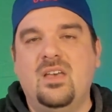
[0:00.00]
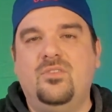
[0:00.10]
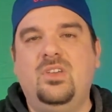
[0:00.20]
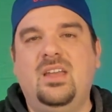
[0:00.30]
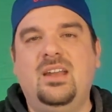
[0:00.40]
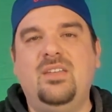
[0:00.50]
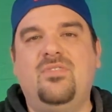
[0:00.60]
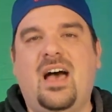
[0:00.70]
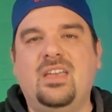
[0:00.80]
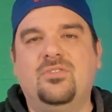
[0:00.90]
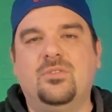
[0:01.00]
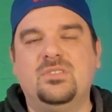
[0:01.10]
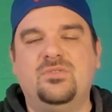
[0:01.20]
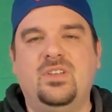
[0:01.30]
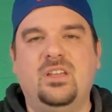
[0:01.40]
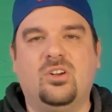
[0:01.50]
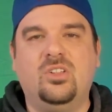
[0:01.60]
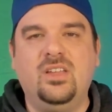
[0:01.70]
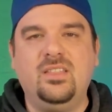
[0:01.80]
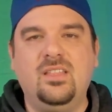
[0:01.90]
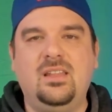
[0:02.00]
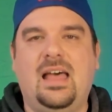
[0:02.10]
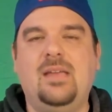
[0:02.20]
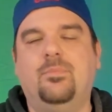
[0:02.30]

If you get any value from this video, click the like